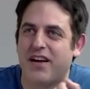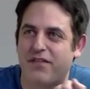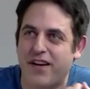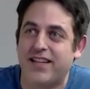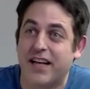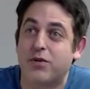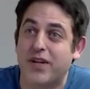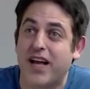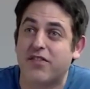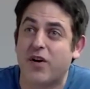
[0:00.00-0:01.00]
I think that could
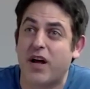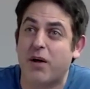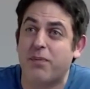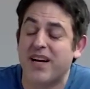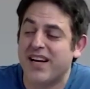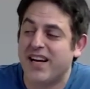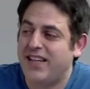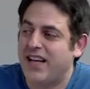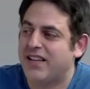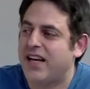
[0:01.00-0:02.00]
also help in
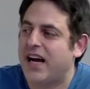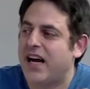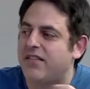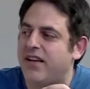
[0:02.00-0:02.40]
that regards.